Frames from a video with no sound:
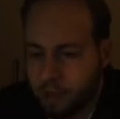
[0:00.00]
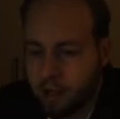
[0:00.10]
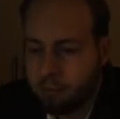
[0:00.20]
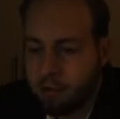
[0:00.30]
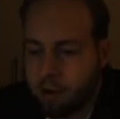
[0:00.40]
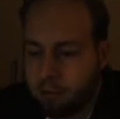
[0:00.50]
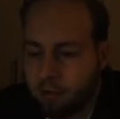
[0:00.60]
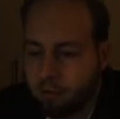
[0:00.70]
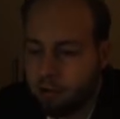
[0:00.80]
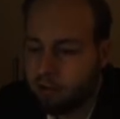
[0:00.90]
It
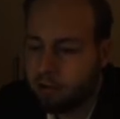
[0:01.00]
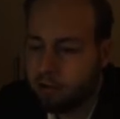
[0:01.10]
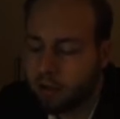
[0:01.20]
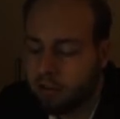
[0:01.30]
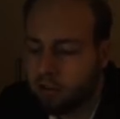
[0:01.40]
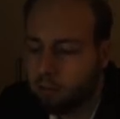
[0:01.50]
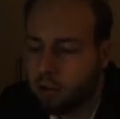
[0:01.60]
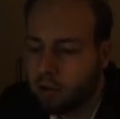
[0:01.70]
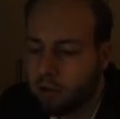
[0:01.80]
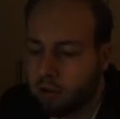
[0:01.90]
piped and whistled as it
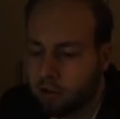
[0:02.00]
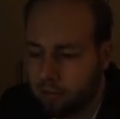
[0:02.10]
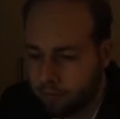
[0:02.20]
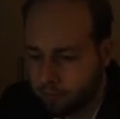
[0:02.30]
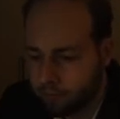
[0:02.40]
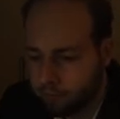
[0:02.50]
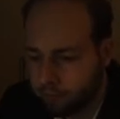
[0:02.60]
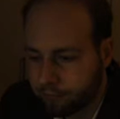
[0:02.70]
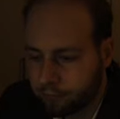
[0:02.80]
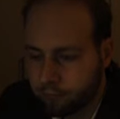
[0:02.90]
worked.
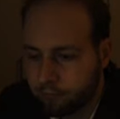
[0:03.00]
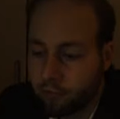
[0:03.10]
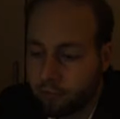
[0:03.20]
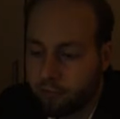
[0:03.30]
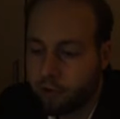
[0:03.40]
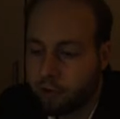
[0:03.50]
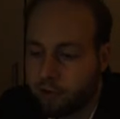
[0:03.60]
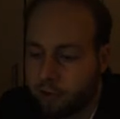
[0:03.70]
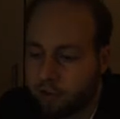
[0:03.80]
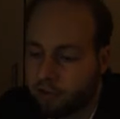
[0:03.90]
So far
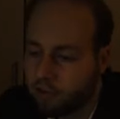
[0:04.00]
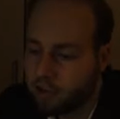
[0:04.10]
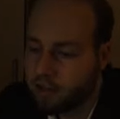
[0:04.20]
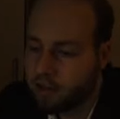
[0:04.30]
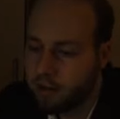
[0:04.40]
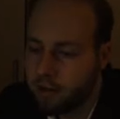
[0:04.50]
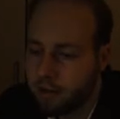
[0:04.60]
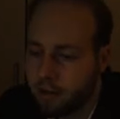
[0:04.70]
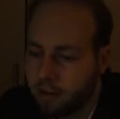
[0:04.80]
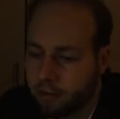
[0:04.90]
as I could see,
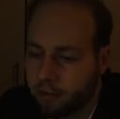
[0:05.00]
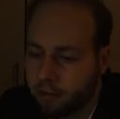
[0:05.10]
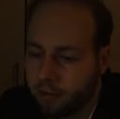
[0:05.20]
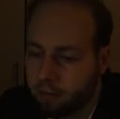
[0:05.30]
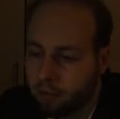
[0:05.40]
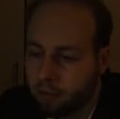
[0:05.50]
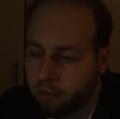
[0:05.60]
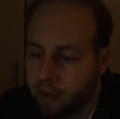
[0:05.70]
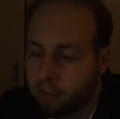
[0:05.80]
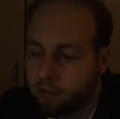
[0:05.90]
the thing was
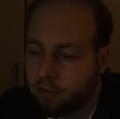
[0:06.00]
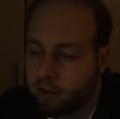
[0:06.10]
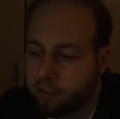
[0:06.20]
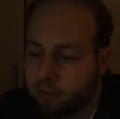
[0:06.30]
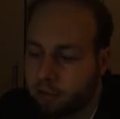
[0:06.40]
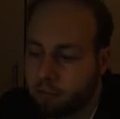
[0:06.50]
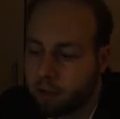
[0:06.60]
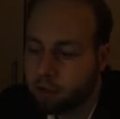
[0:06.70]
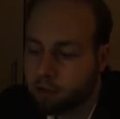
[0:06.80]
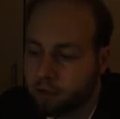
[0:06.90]
without a directing
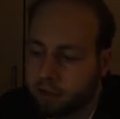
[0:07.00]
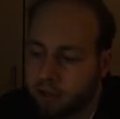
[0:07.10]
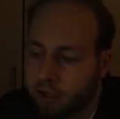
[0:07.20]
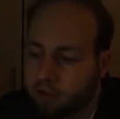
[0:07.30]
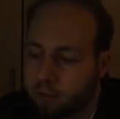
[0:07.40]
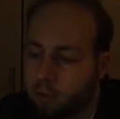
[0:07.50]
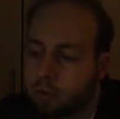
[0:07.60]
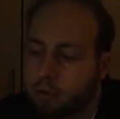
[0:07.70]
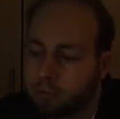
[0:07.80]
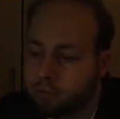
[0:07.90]
Martian at all.